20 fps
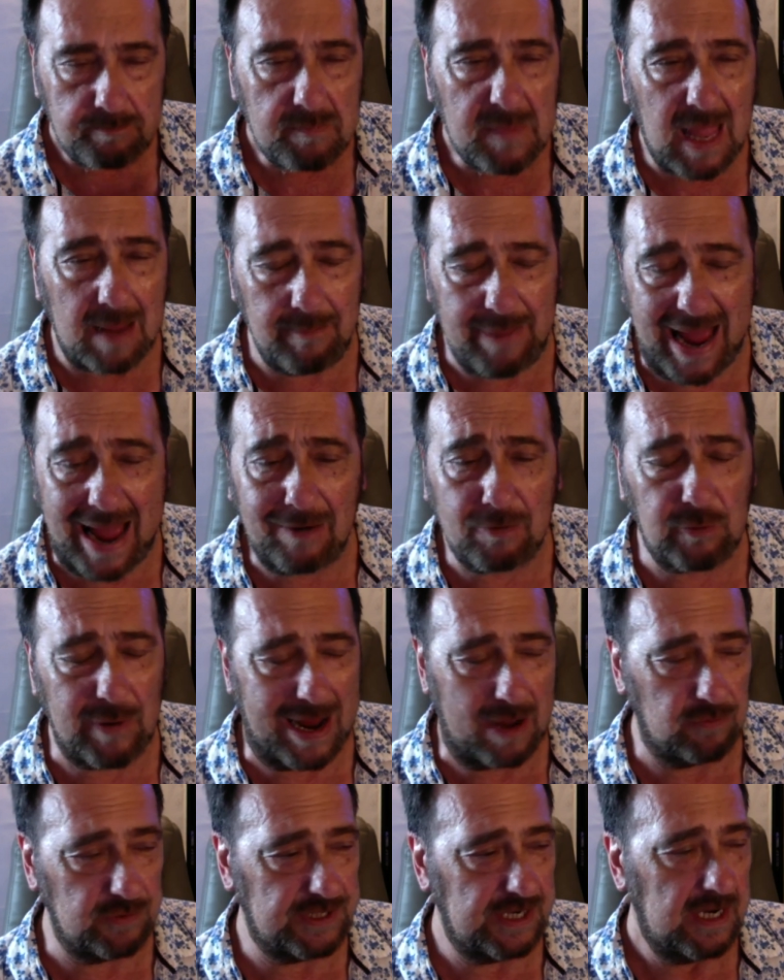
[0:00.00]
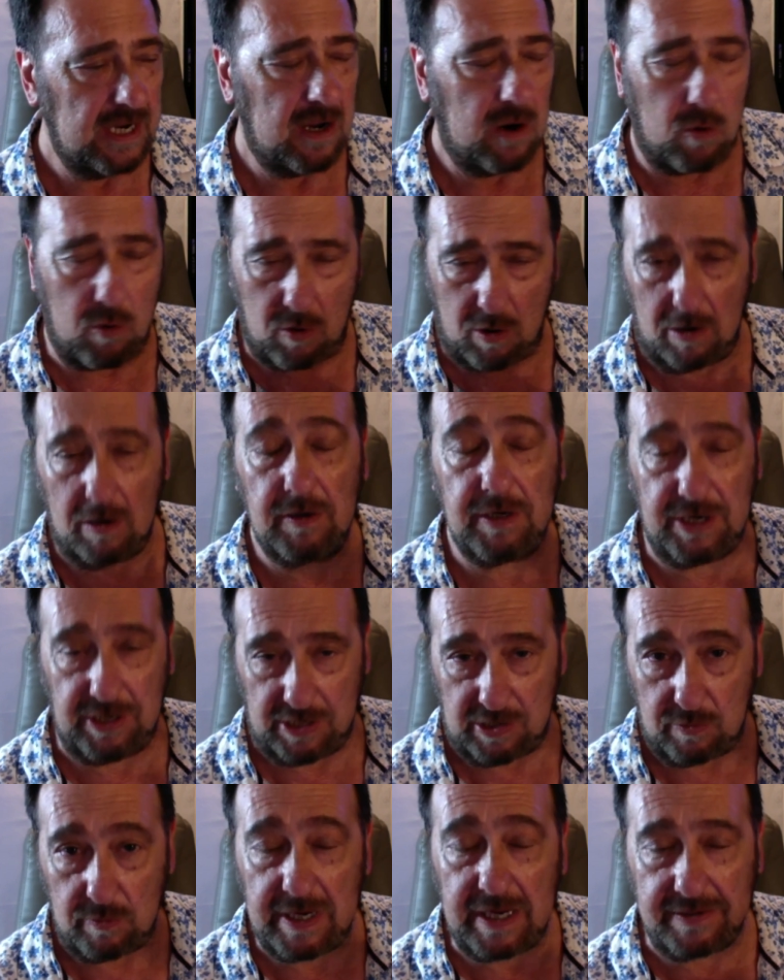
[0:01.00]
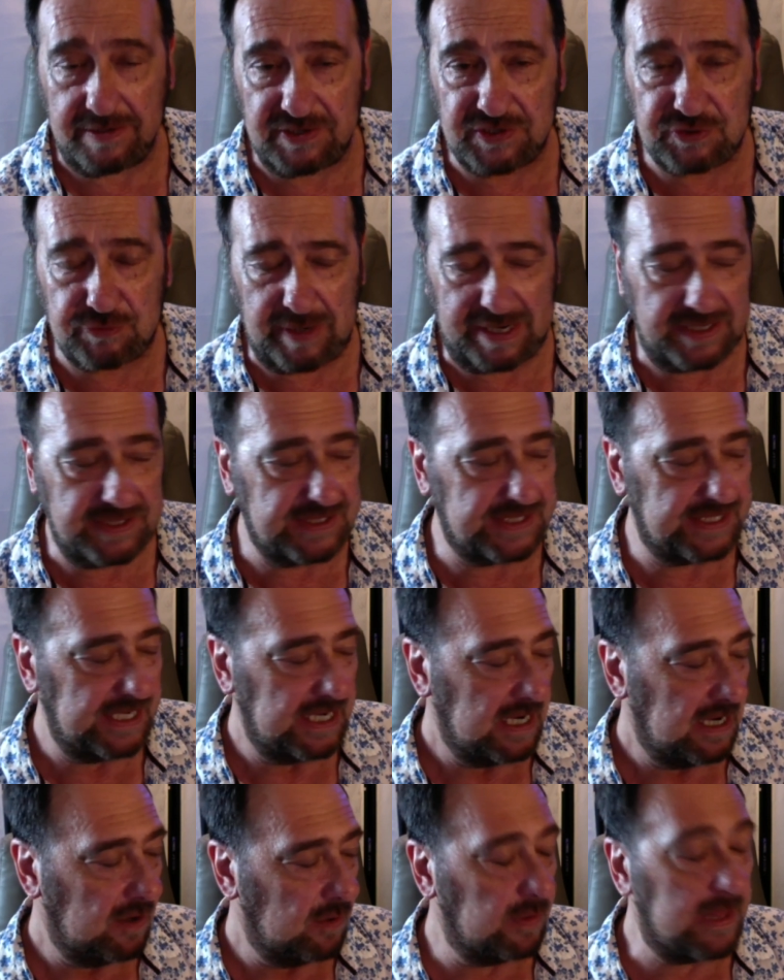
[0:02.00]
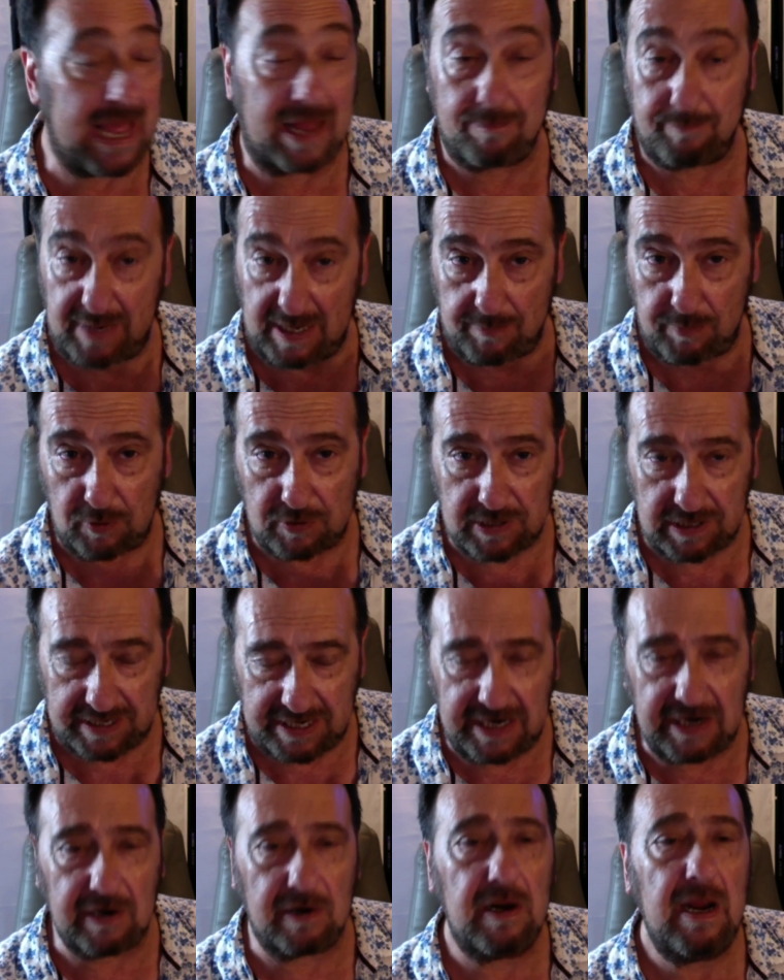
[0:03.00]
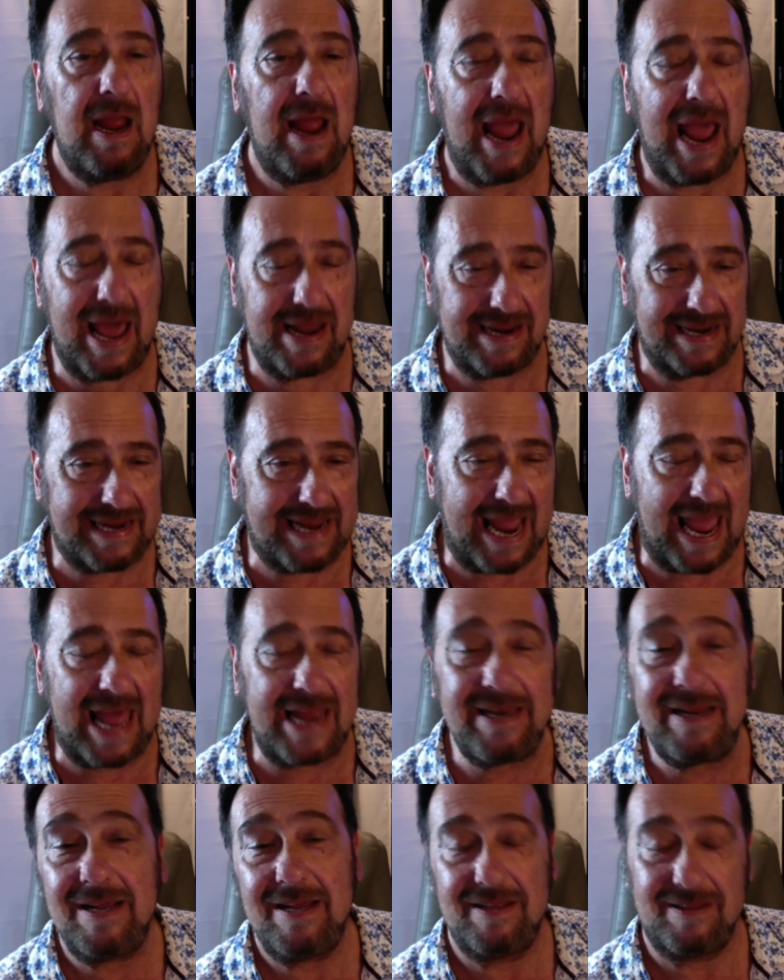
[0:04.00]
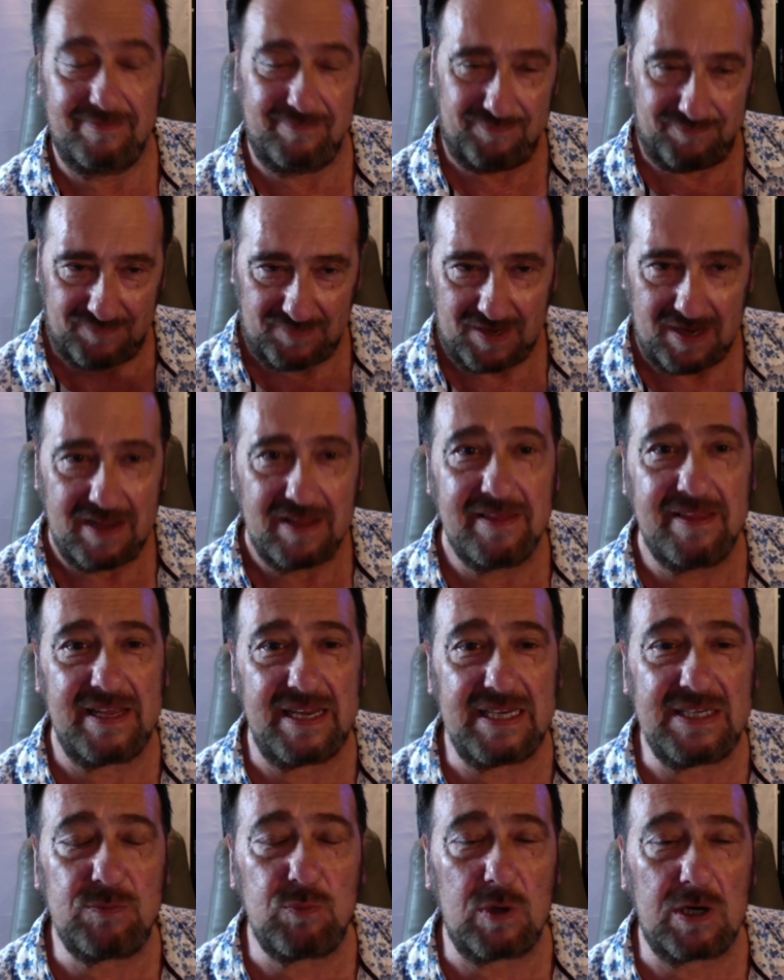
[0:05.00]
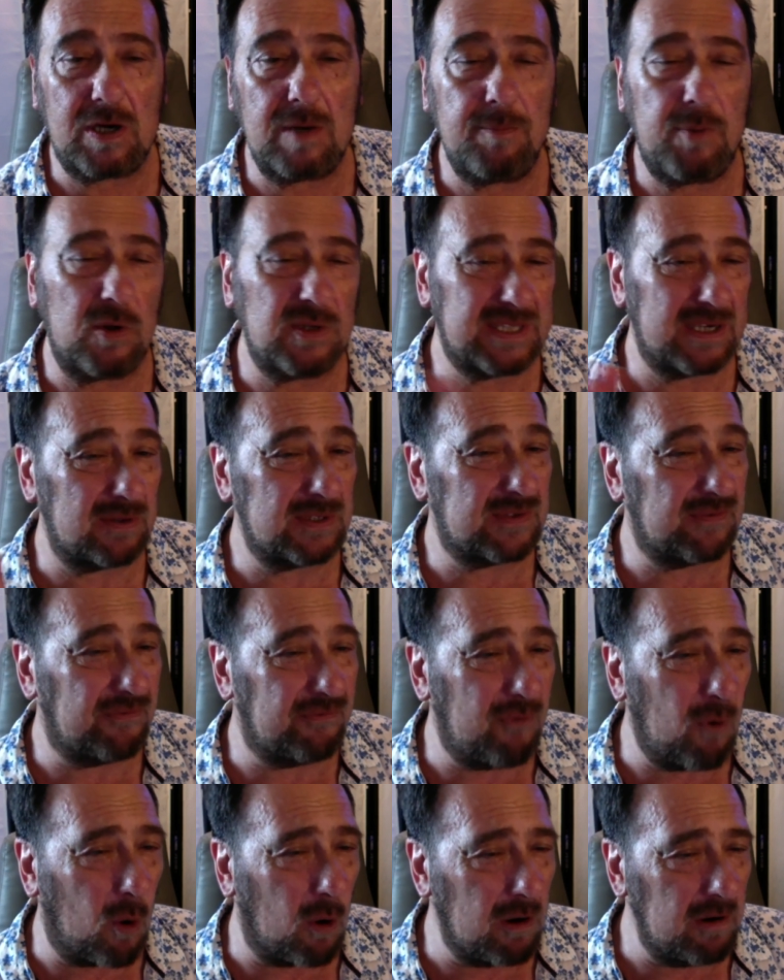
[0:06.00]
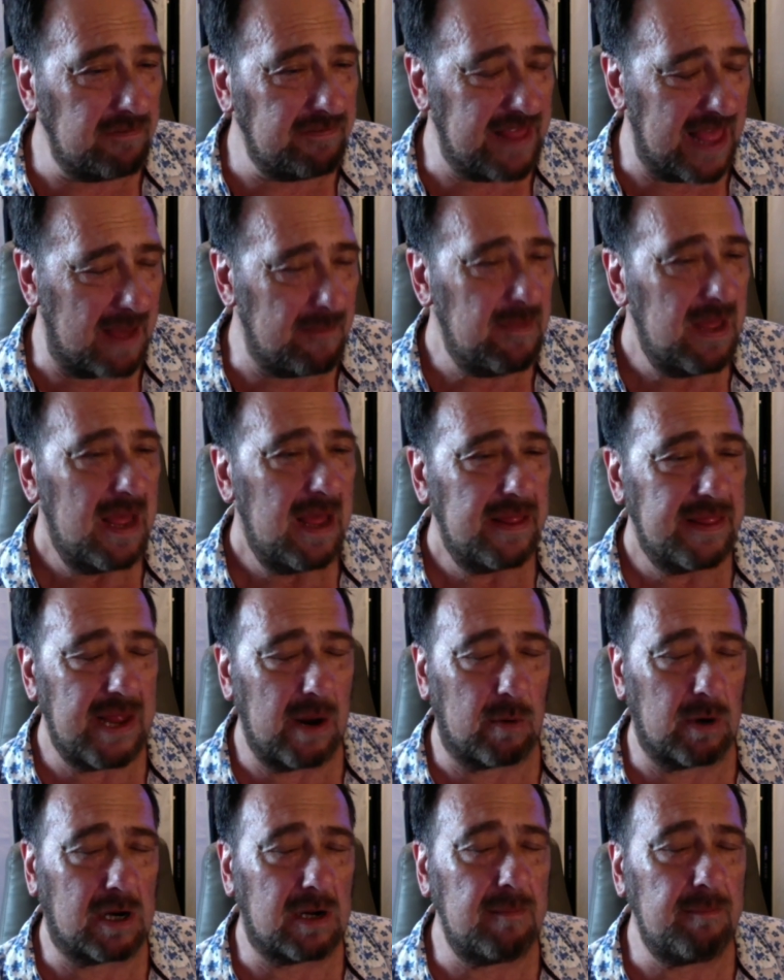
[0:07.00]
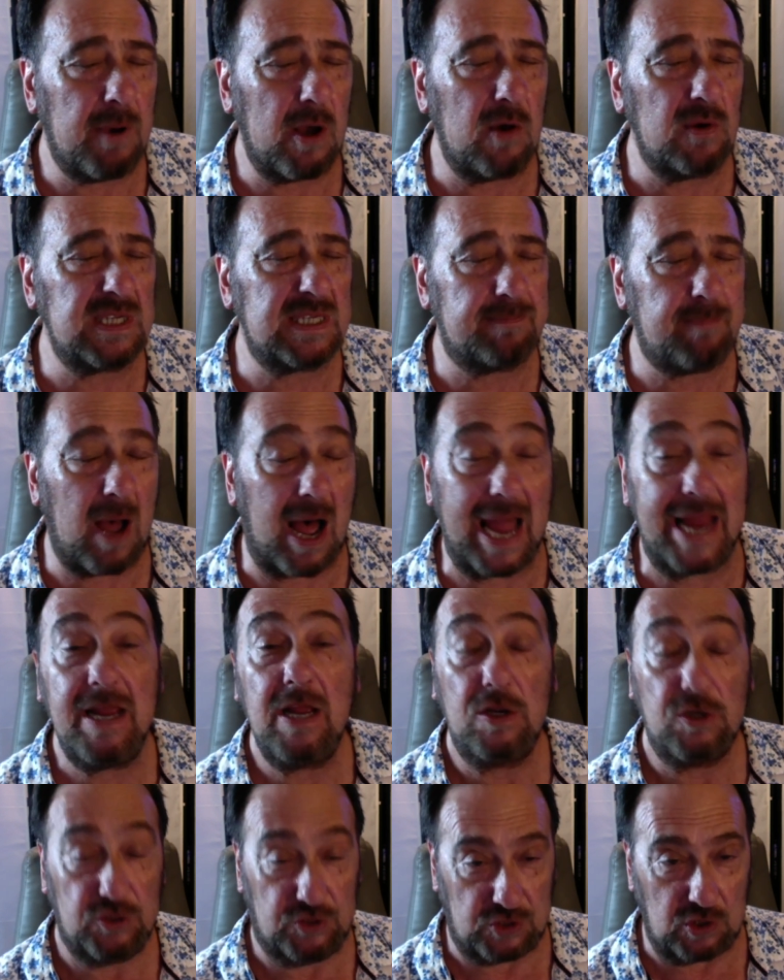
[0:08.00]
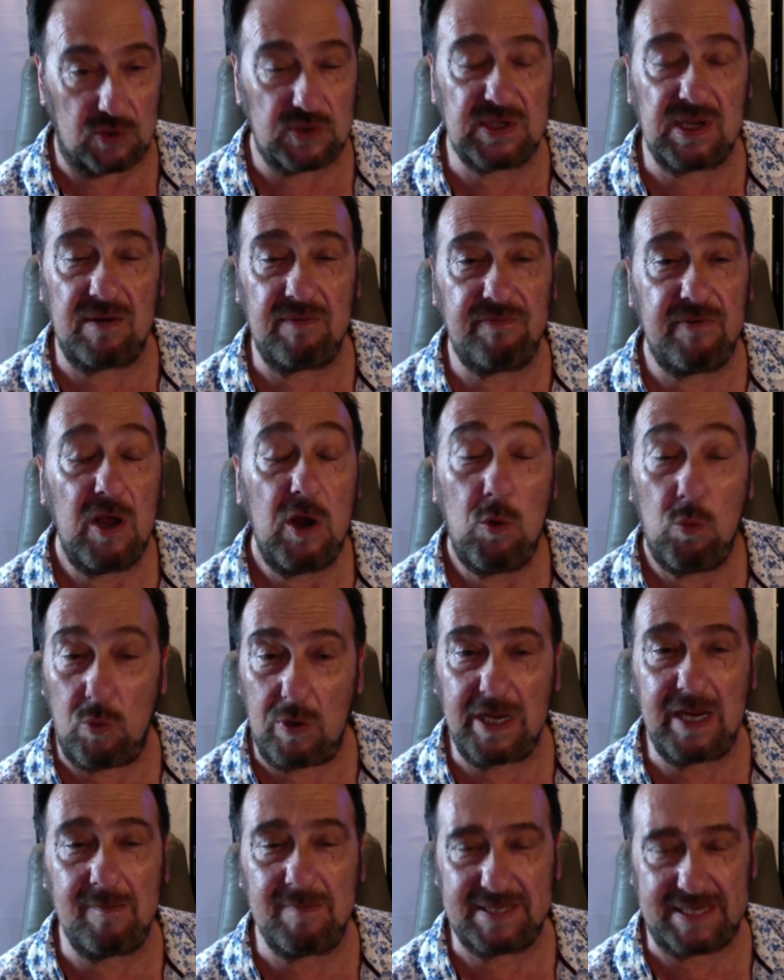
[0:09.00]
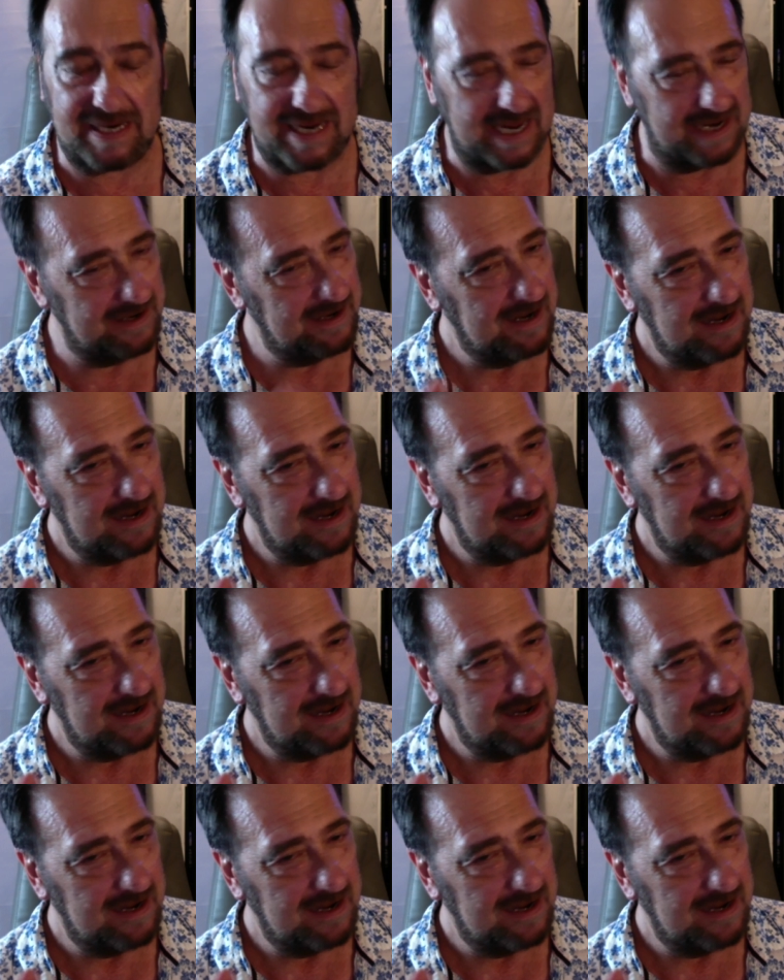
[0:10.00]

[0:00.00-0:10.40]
background, or in the streets, that people could hear. And again, these were composed, there was 4 of them that were composed by Joseph Williams again.